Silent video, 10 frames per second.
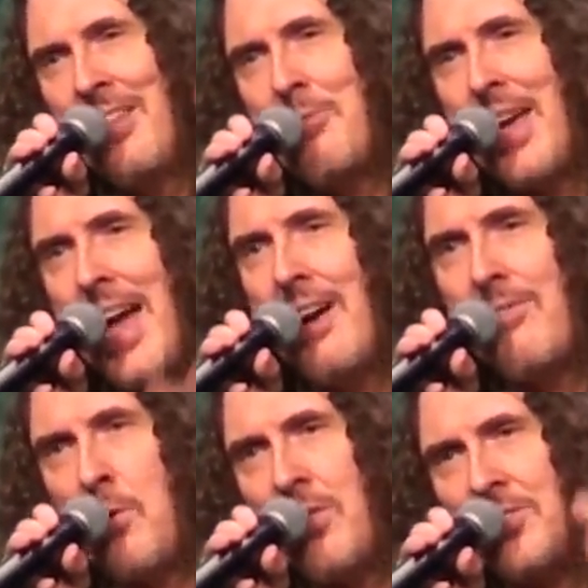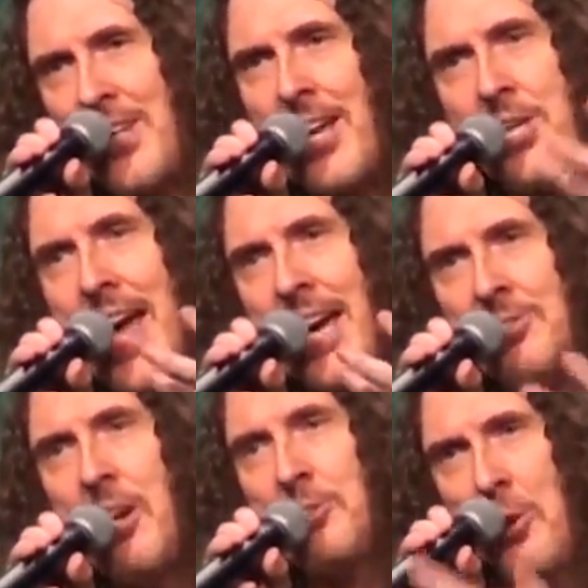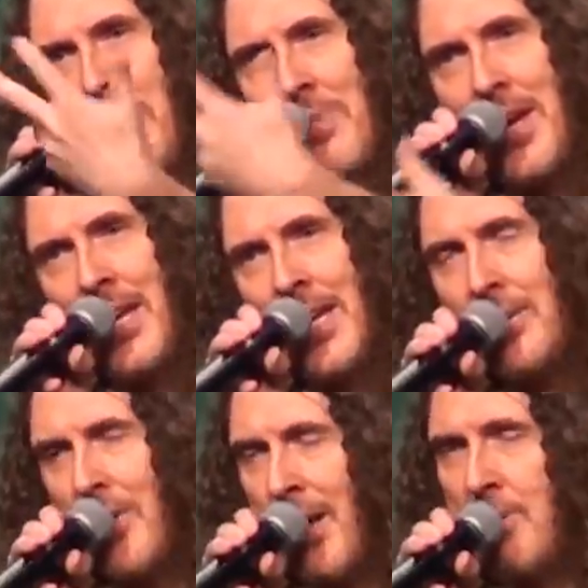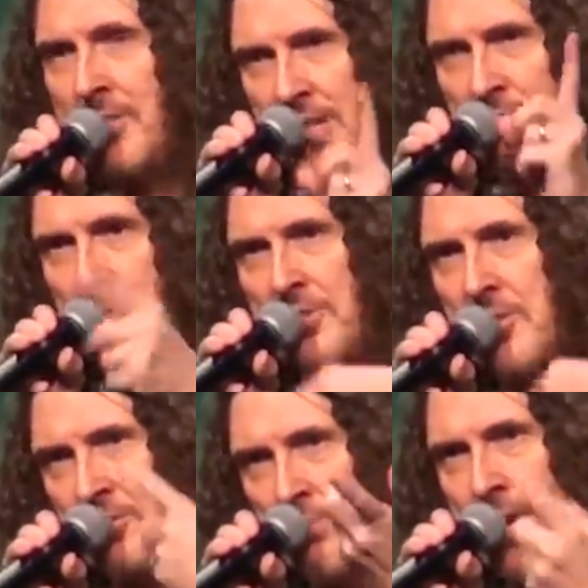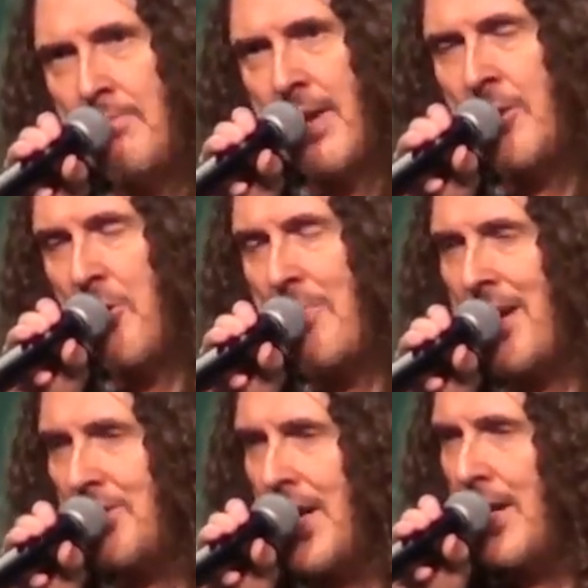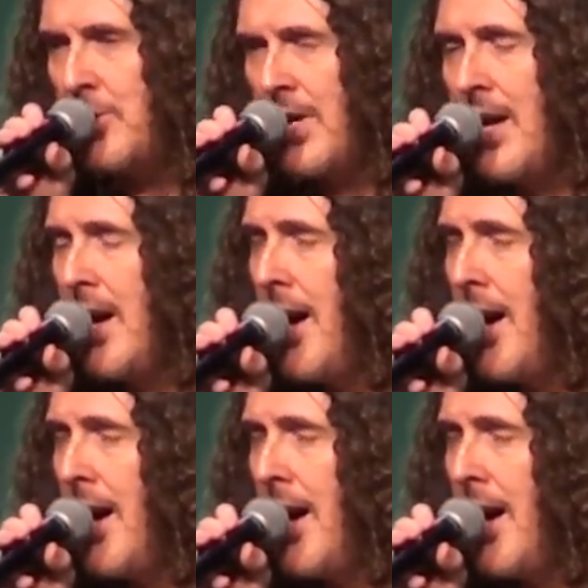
then we have one of the stagehands also help me getting into that. But it's, it's mostly just me, me and her backstage.